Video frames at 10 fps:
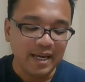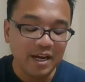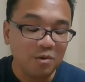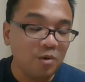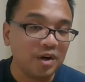And
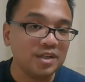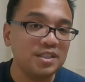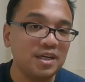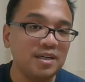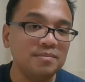it worked.
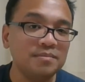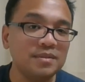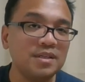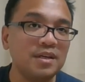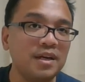
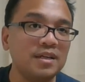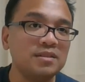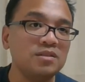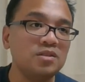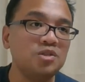
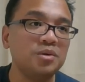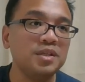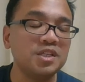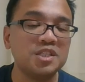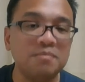And during
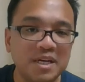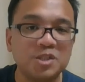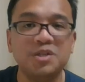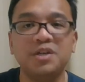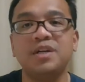the
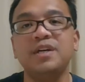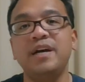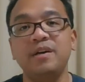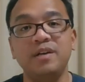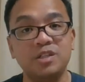semester,
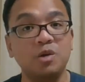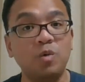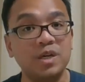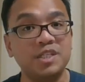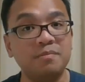it took
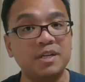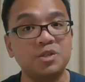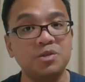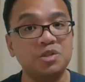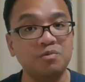one
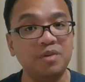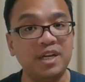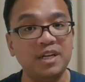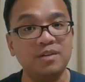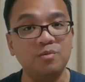semester to read
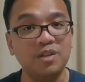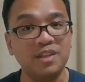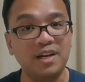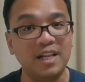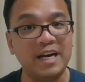it with the
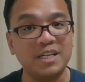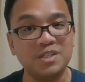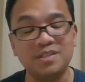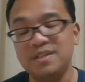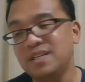
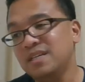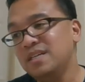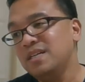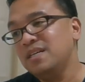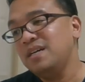class,
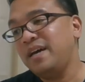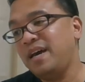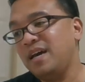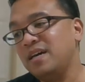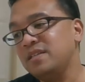
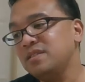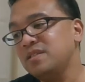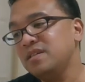and